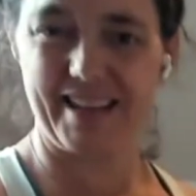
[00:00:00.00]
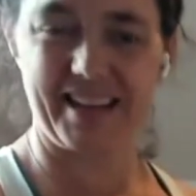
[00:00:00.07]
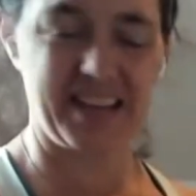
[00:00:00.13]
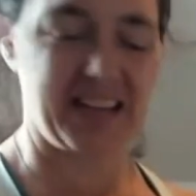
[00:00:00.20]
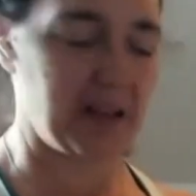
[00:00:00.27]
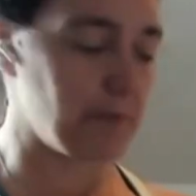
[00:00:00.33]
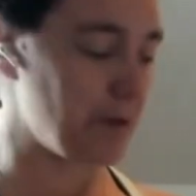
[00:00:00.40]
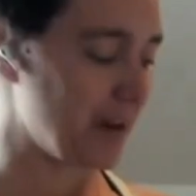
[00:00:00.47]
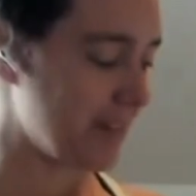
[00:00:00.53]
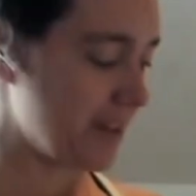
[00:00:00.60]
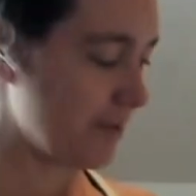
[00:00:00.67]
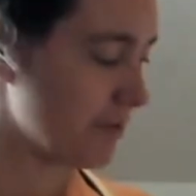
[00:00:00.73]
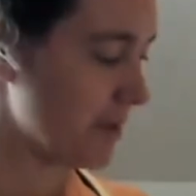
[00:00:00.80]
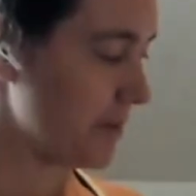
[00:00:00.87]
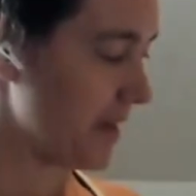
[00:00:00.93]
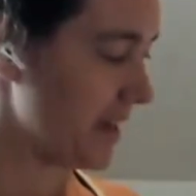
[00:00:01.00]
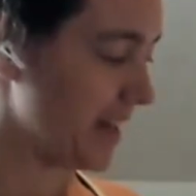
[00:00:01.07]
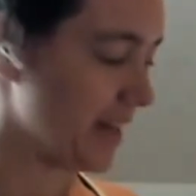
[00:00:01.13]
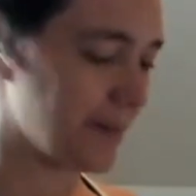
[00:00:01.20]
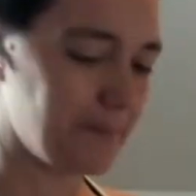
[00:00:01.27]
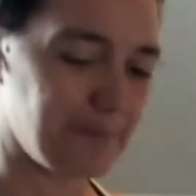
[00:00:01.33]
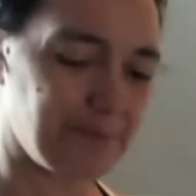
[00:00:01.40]
Take a deep breath,
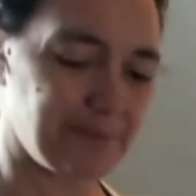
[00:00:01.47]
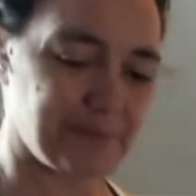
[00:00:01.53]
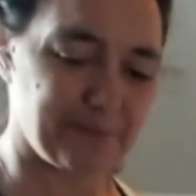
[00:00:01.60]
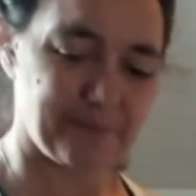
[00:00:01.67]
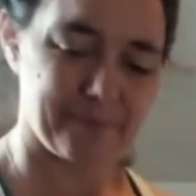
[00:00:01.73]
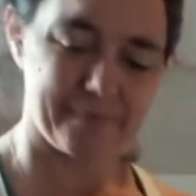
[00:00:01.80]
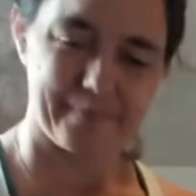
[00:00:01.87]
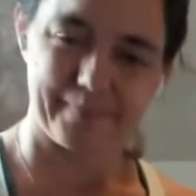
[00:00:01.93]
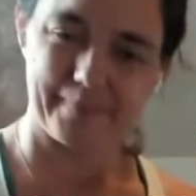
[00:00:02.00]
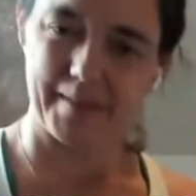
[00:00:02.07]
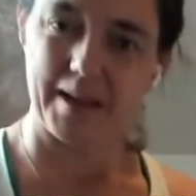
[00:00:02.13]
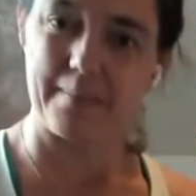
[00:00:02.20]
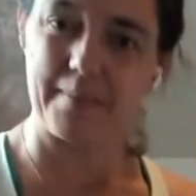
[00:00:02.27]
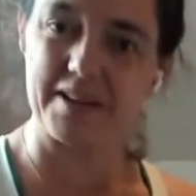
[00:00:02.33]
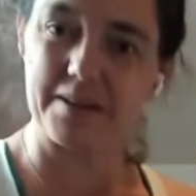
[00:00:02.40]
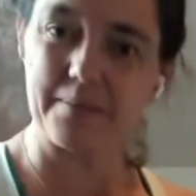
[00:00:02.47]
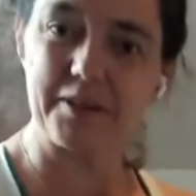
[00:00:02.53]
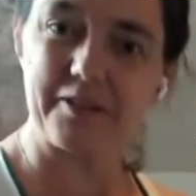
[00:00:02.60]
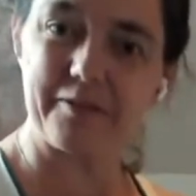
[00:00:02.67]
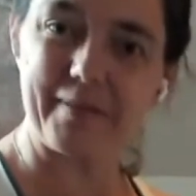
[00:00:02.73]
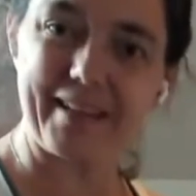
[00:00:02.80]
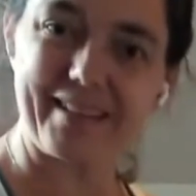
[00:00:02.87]
everybody. Come into
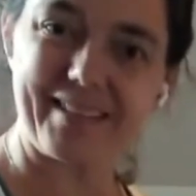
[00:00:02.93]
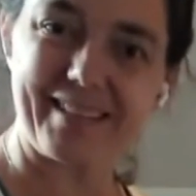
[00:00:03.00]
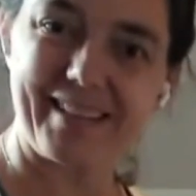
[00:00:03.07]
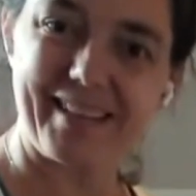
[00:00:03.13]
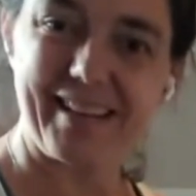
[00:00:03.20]
movement.